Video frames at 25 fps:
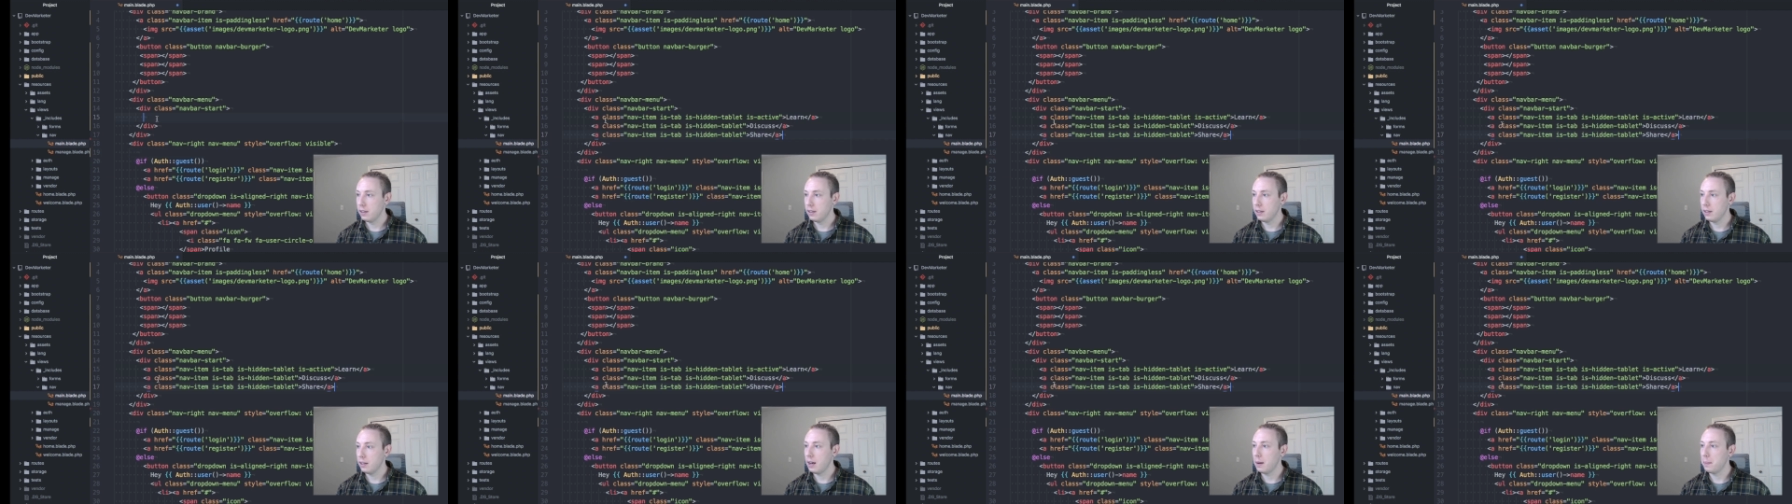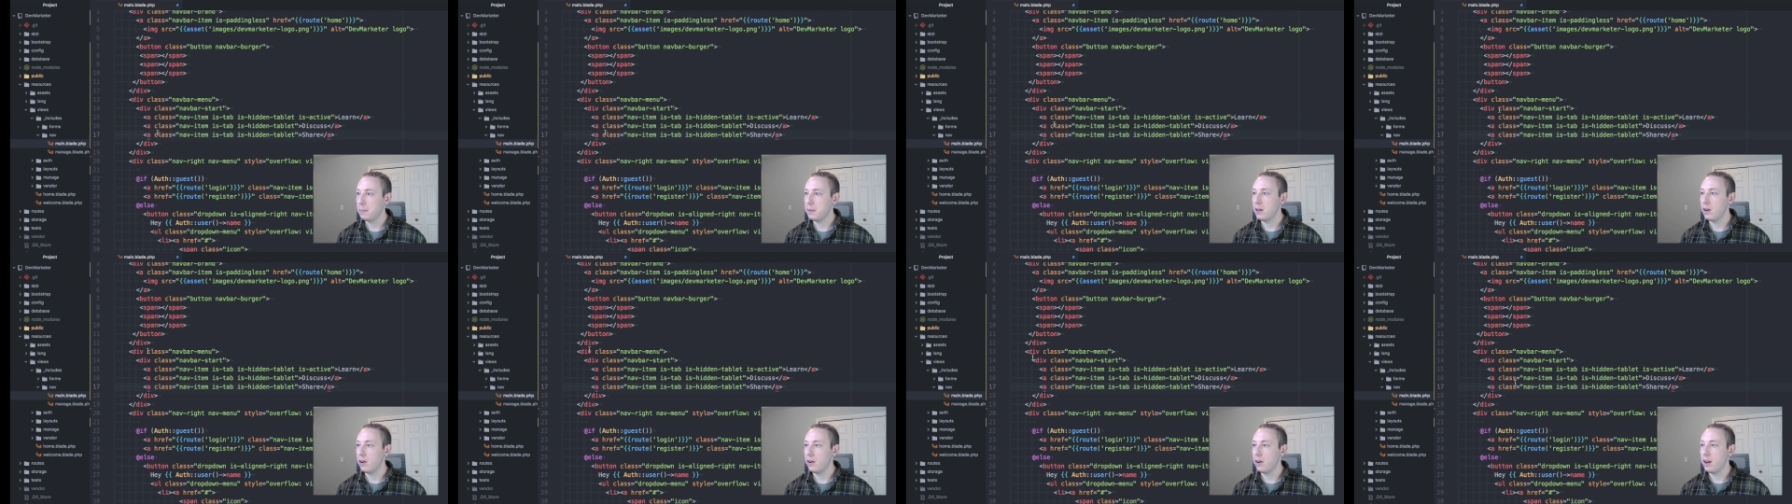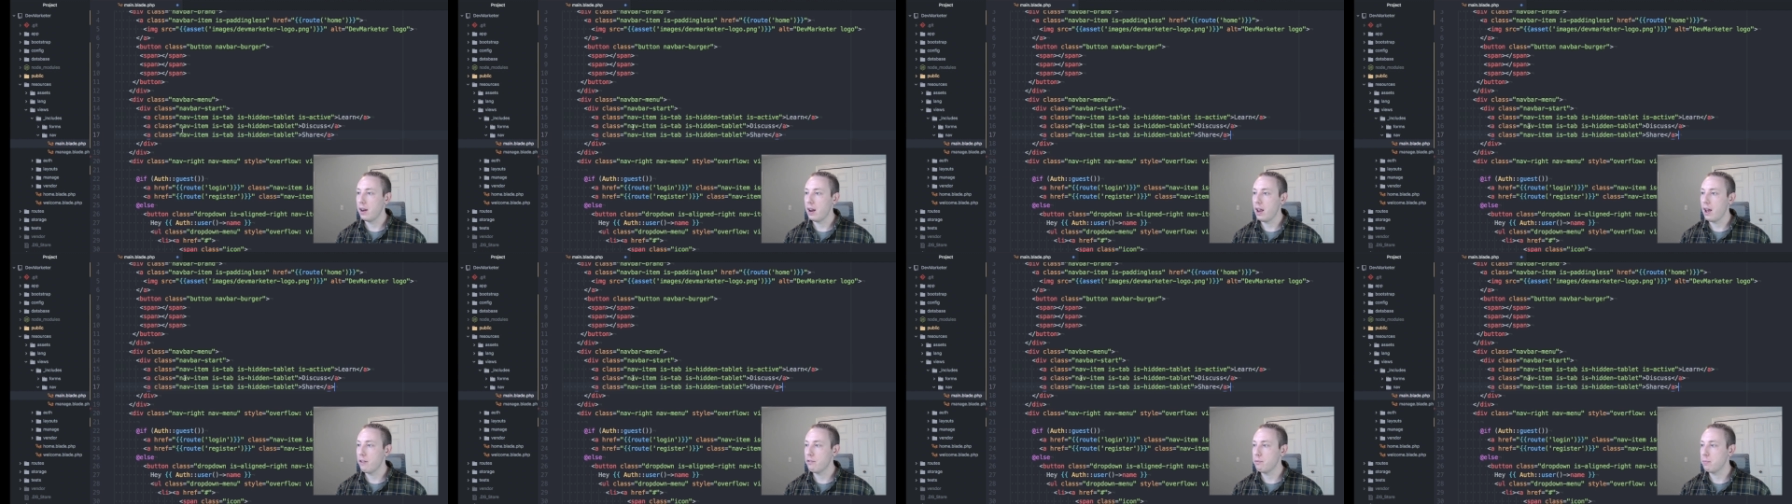up here
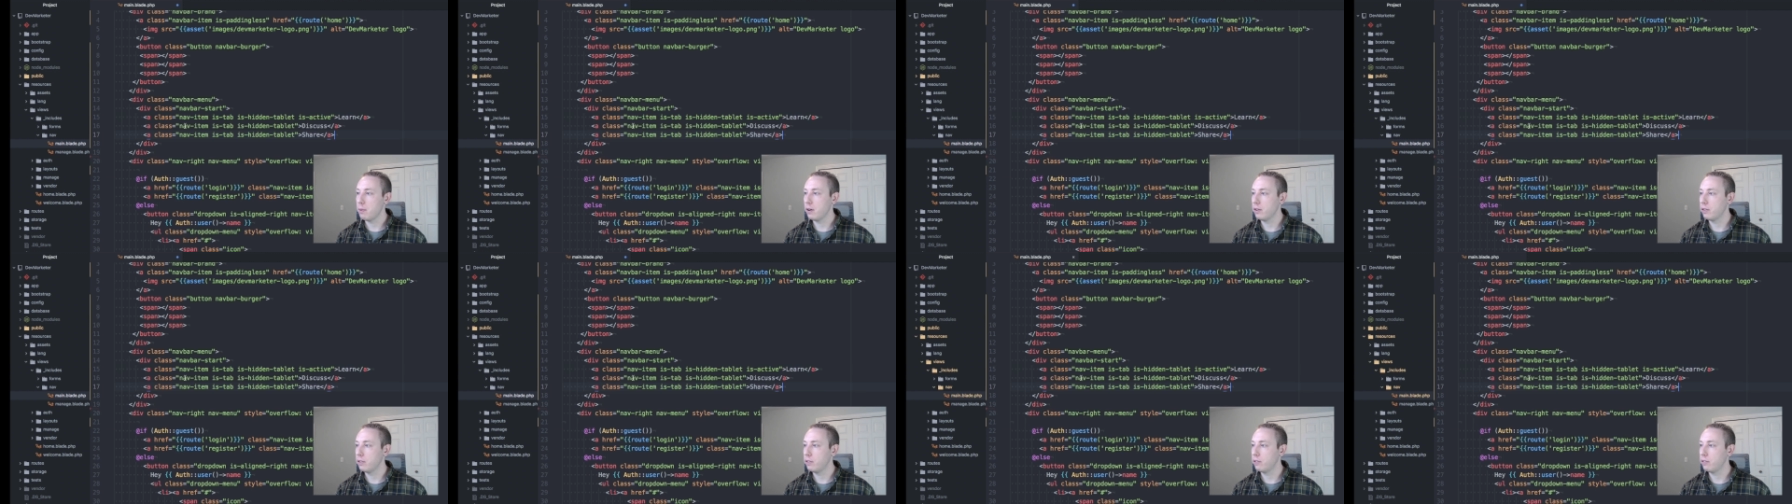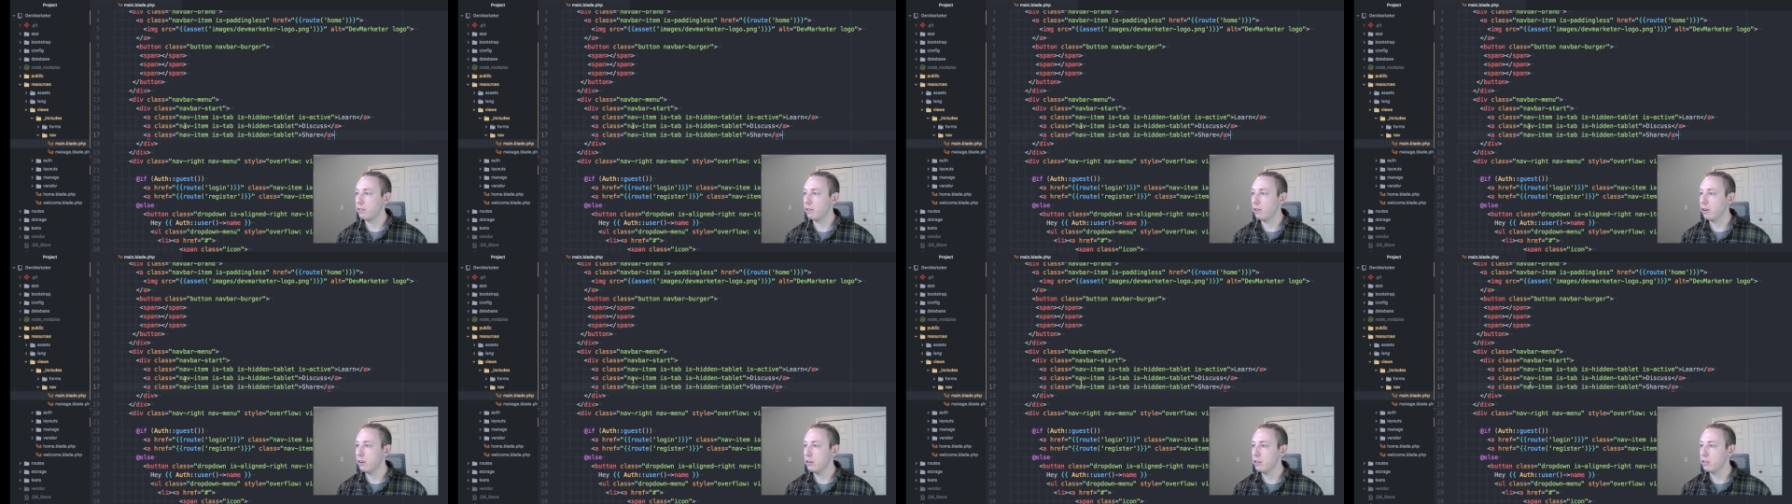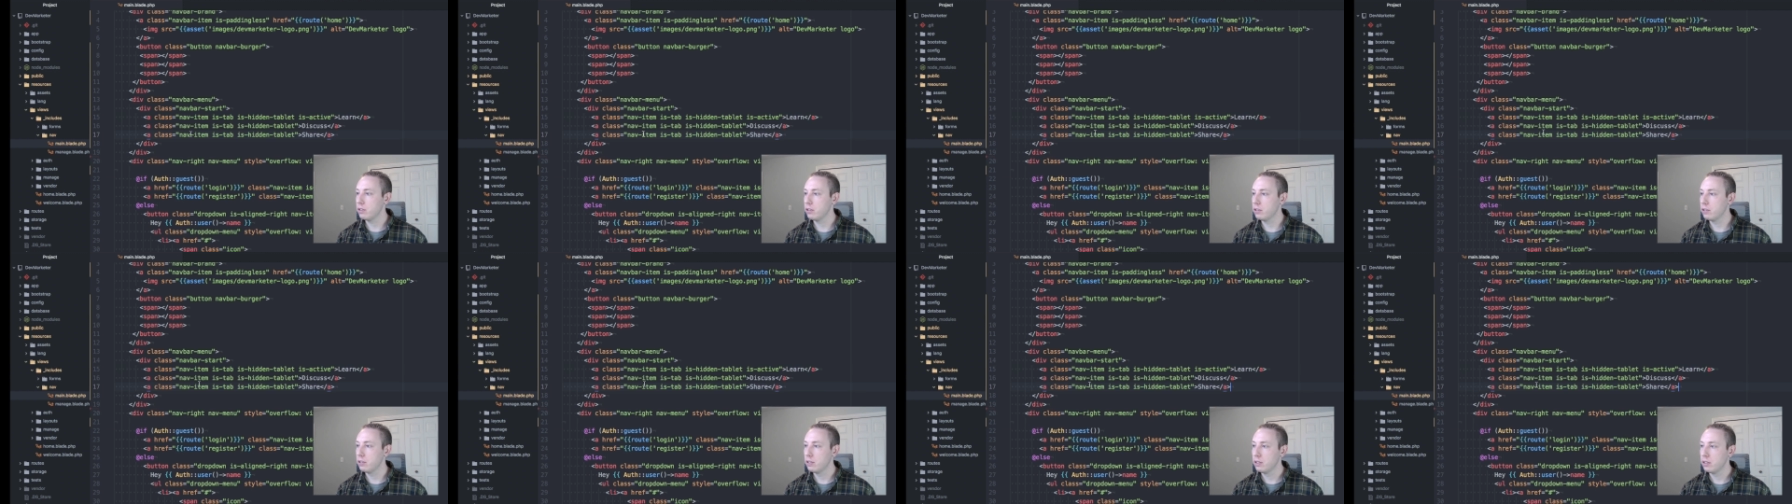in navbar
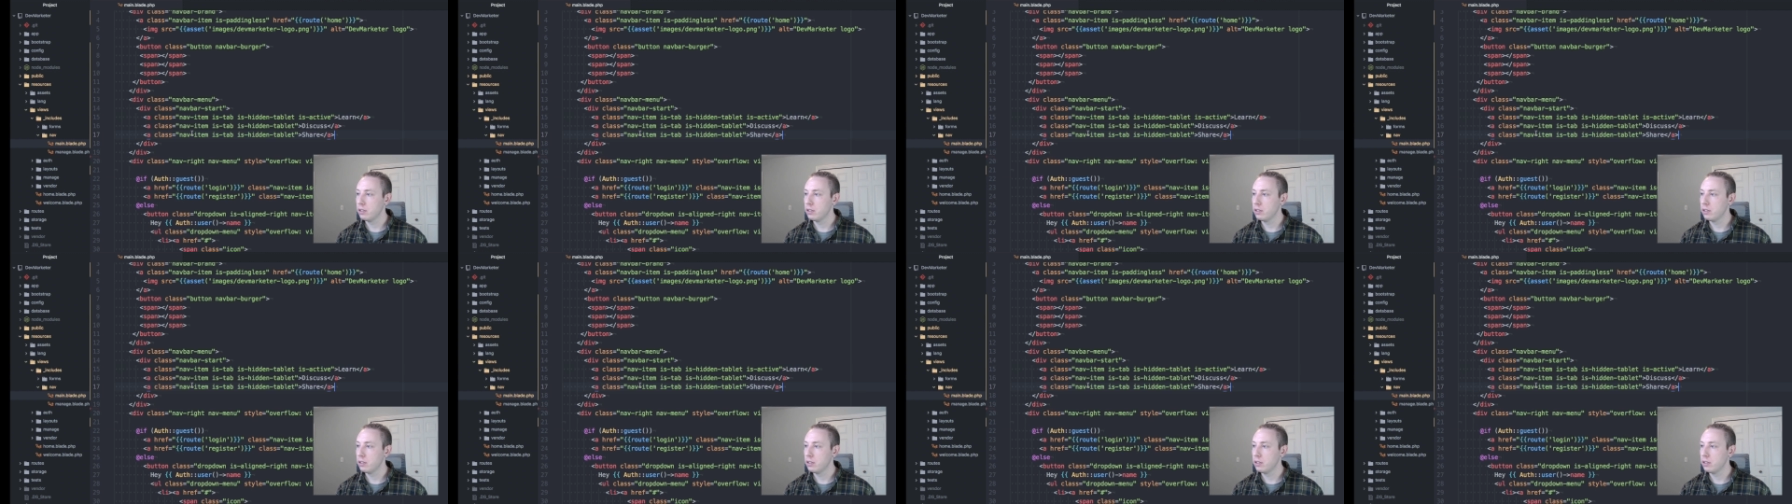start.